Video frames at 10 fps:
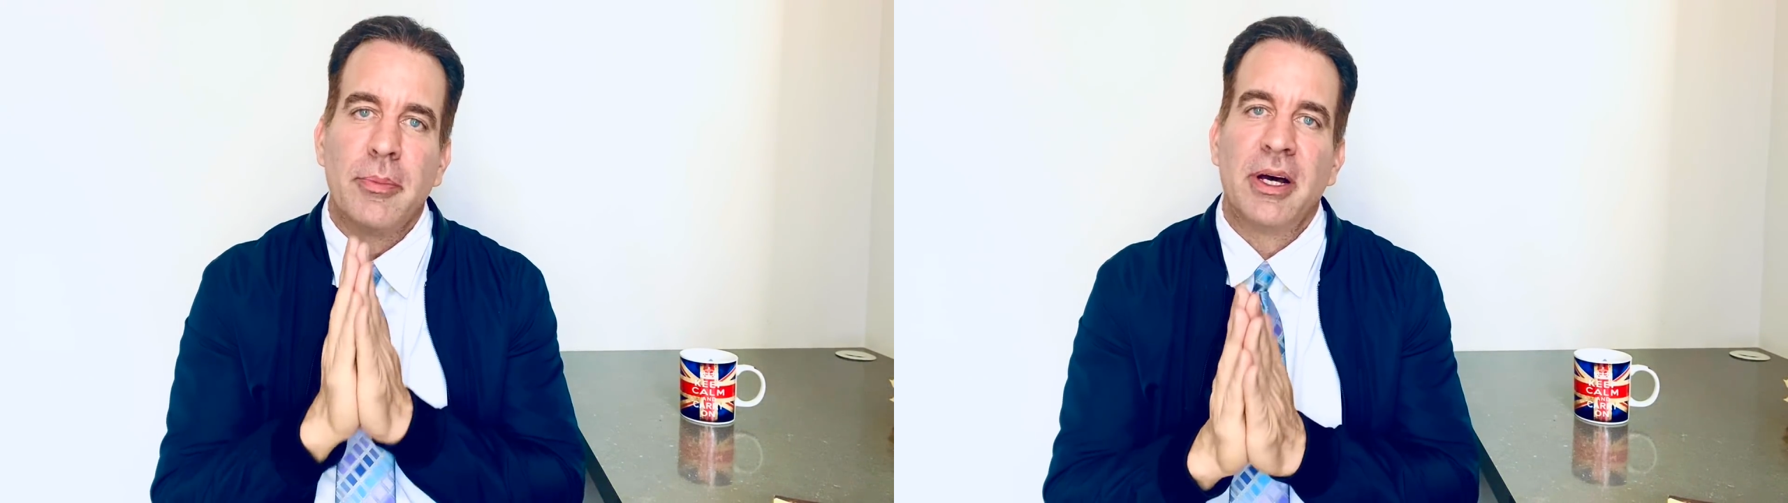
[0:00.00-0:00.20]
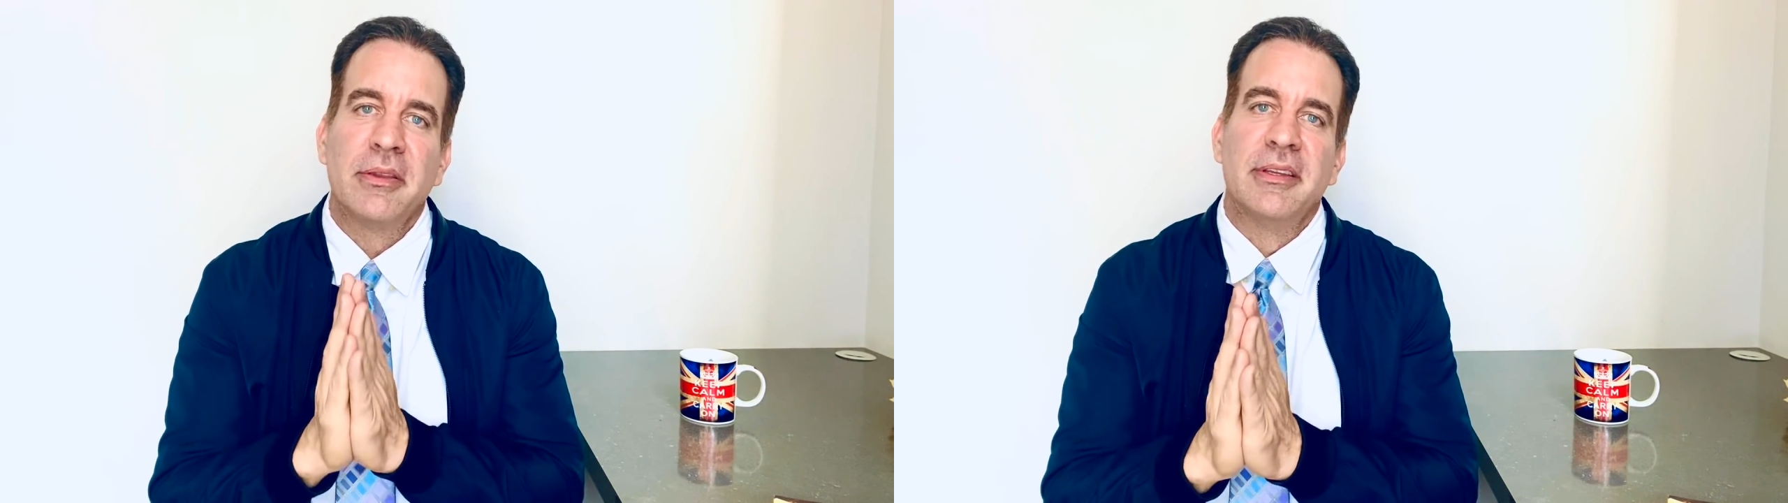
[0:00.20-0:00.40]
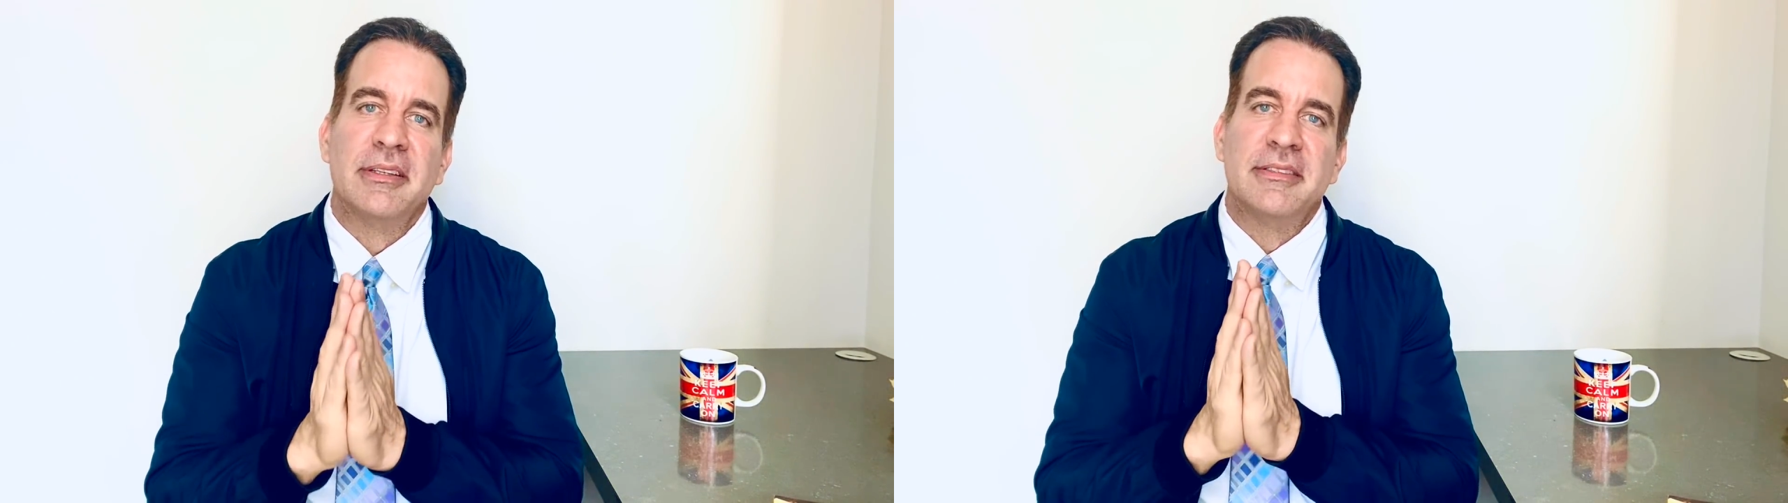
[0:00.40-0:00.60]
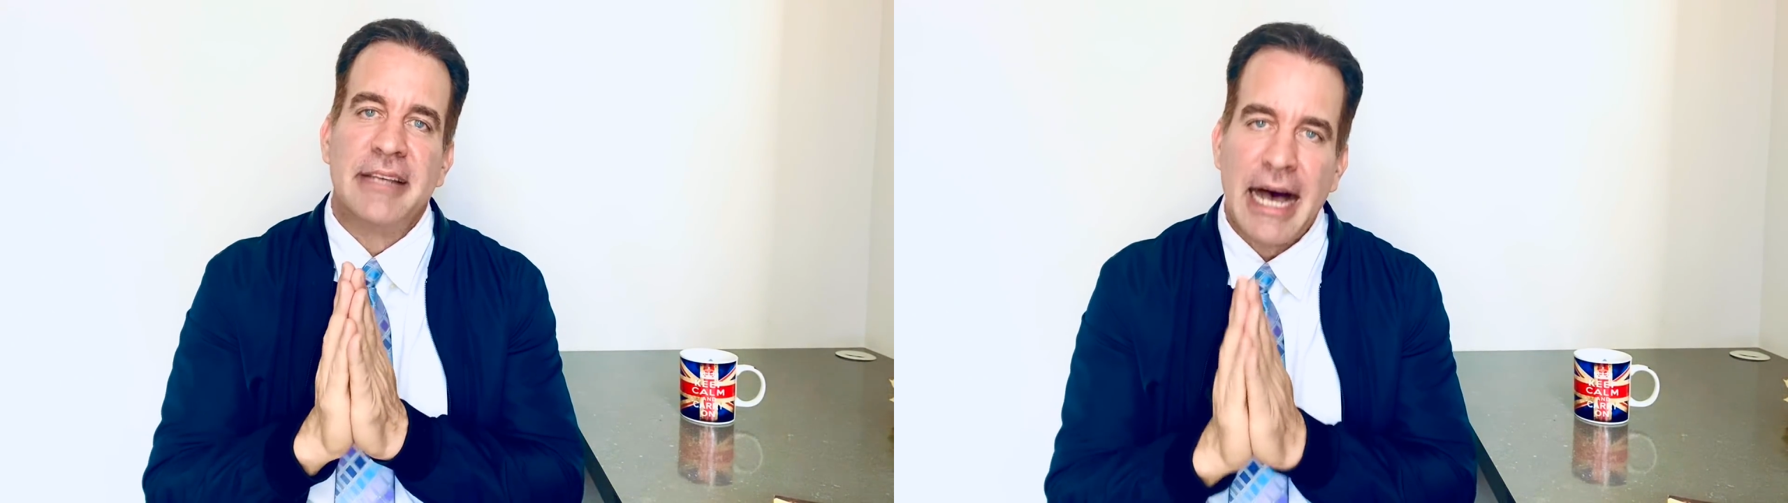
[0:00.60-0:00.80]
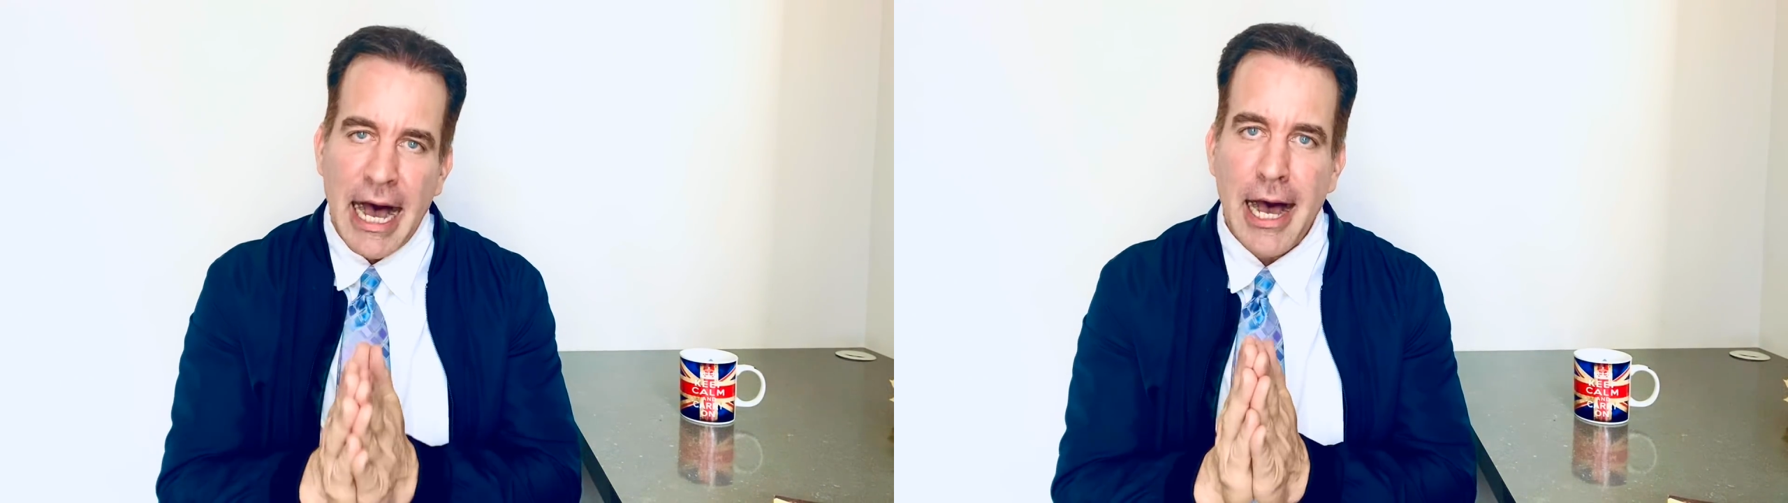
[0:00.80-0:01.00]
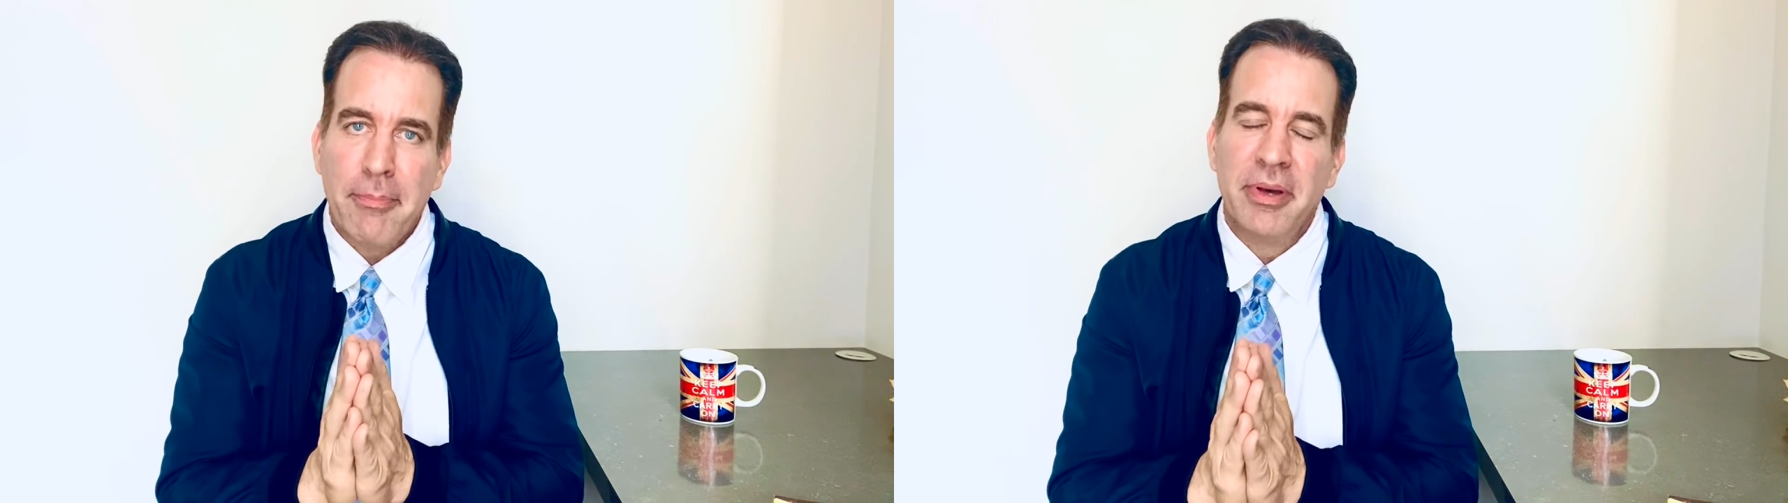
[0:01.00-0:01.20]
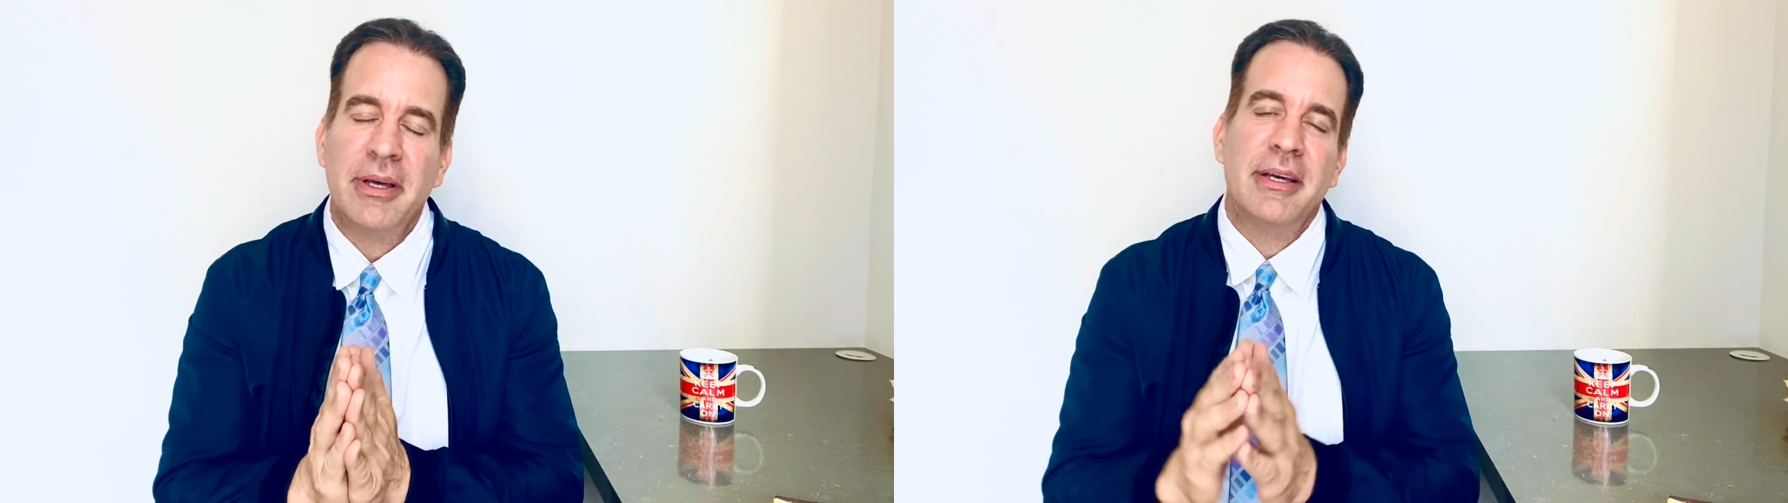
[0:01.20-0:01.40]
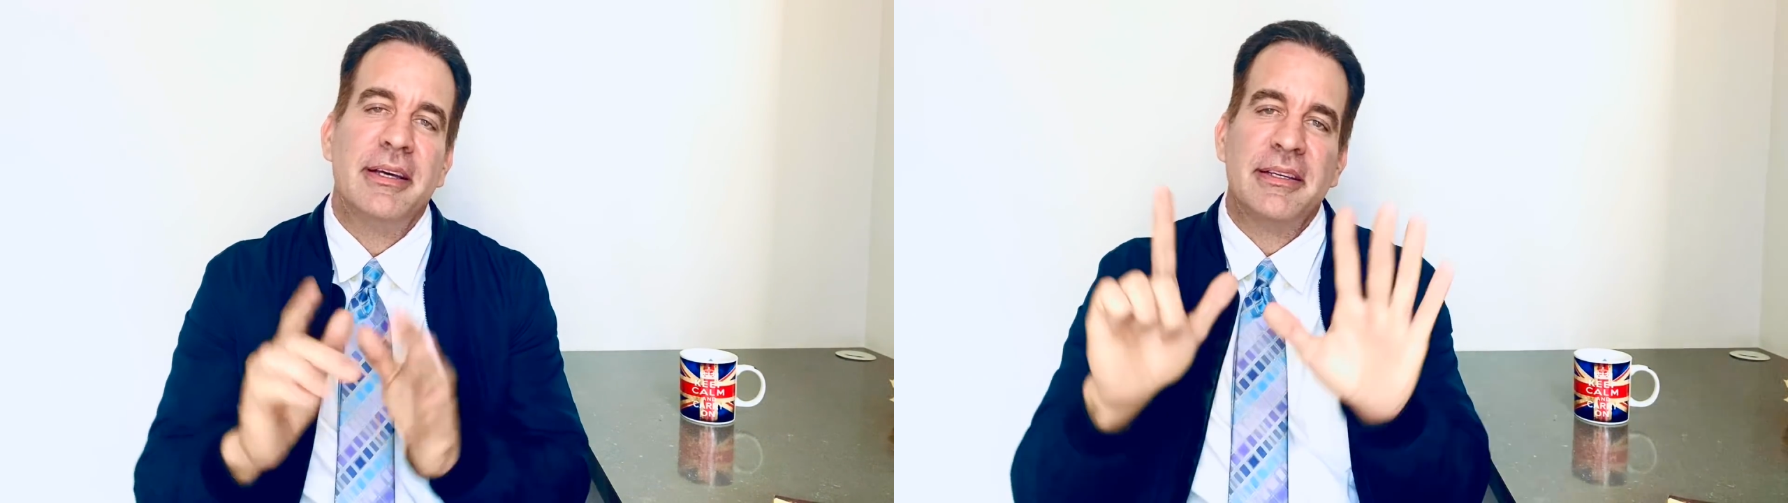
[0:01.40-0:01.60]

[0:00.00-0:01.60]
about the top